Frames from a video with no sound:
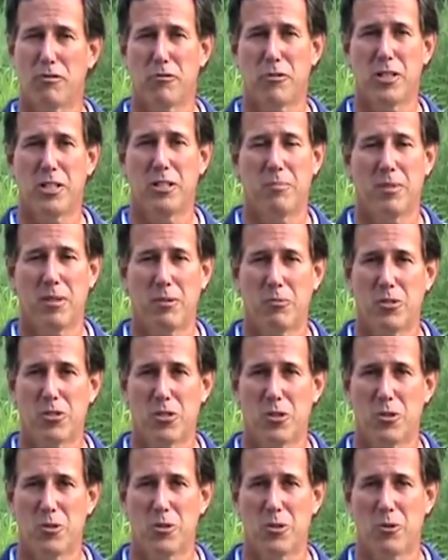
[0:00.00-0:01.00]
freedom that was
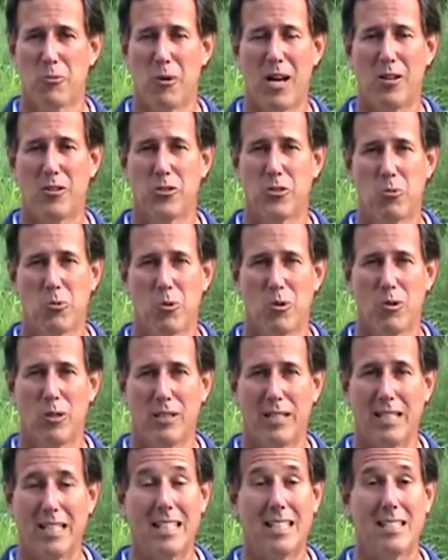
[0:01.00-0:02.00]
heard around the
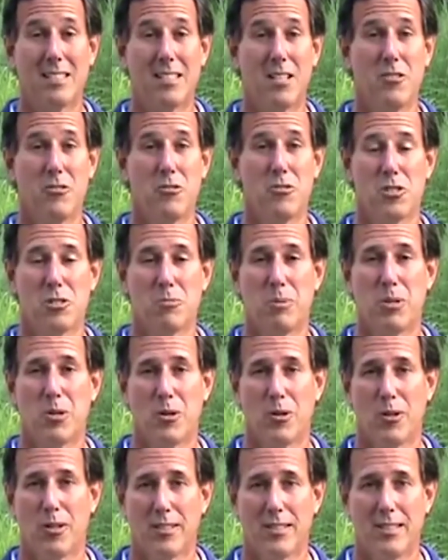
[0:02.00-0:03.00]
world and continues to be
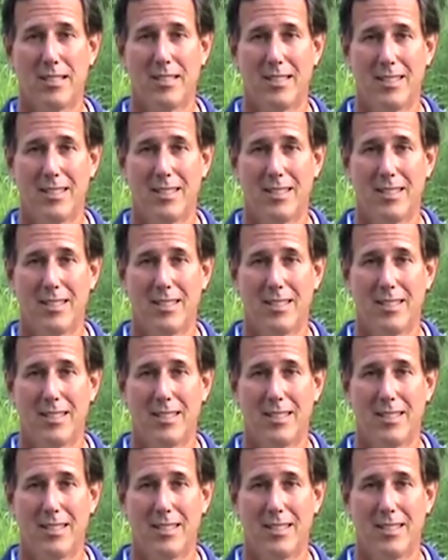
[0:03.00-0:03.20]
heard.